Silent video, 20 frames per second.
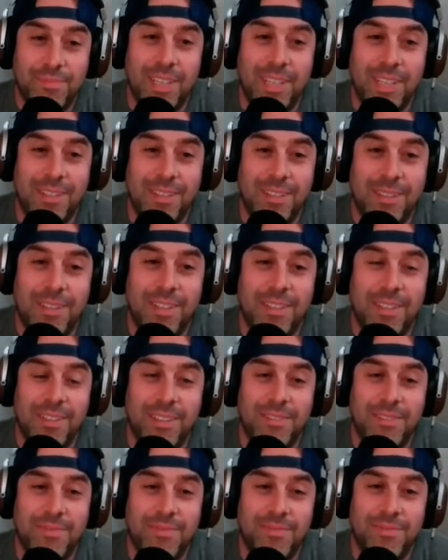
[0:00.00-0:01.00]

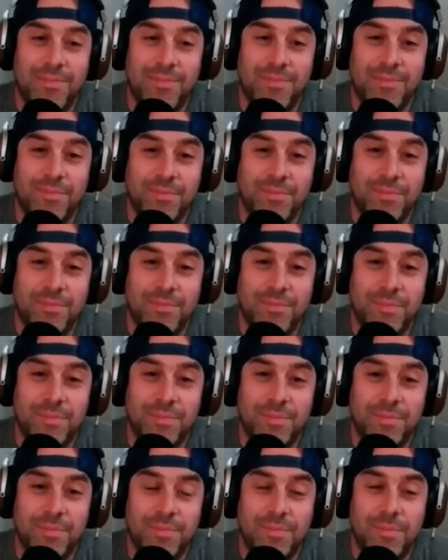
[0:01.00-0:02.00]

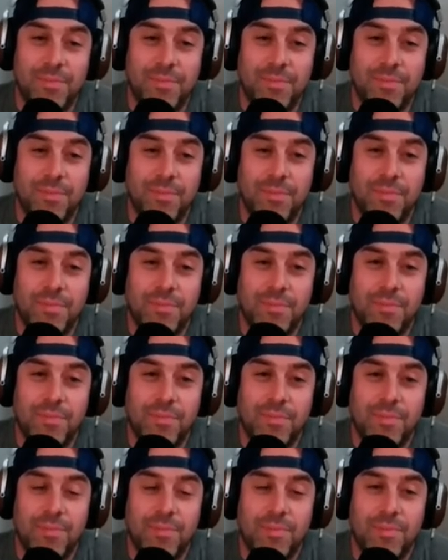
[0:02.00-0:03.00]

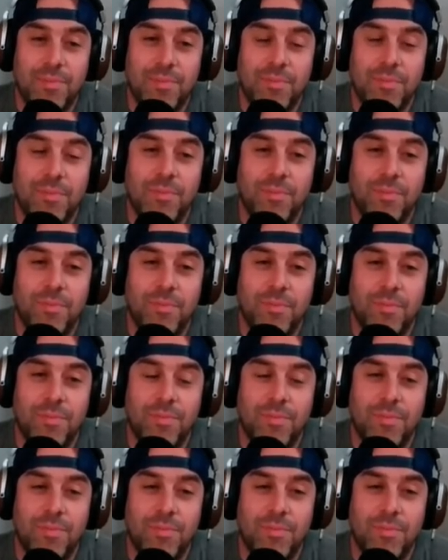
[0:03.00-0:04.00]

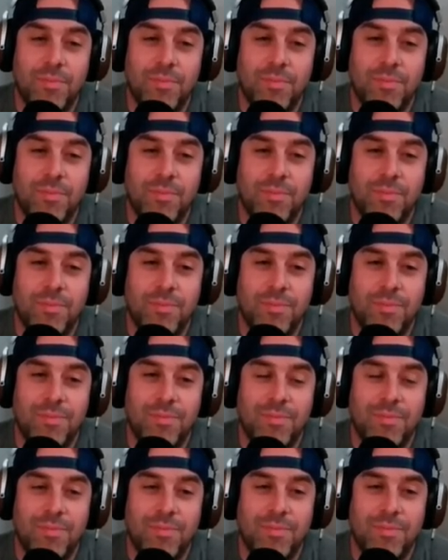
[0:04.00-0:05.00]

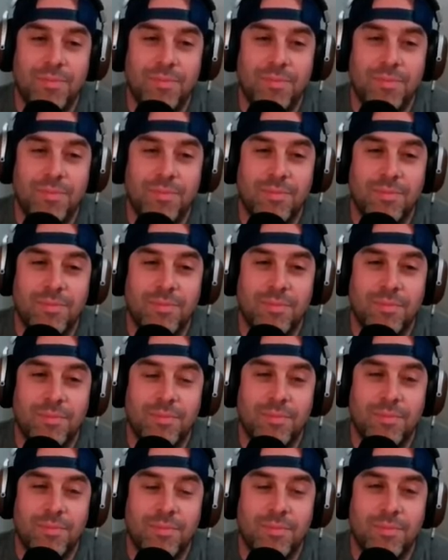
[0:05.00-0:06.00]

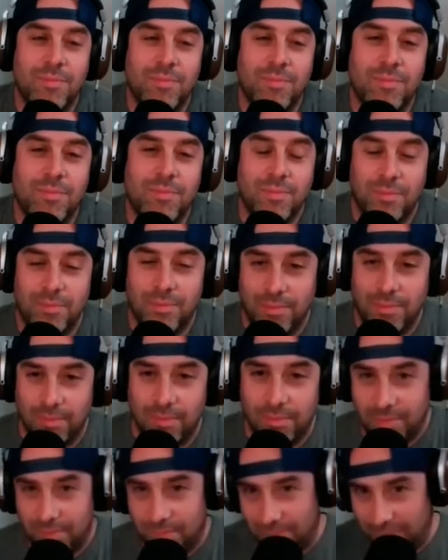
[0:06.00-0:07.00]

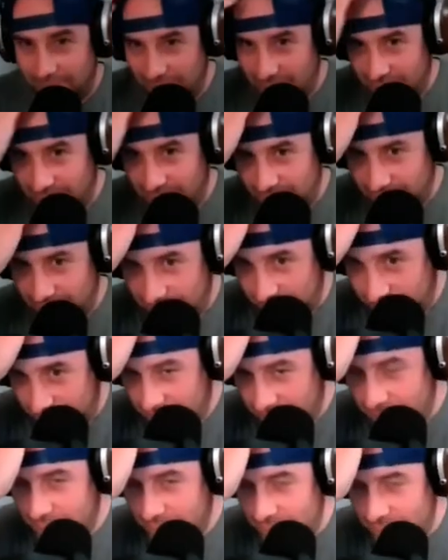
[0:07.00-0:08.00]
No words are spoken by the person on screen.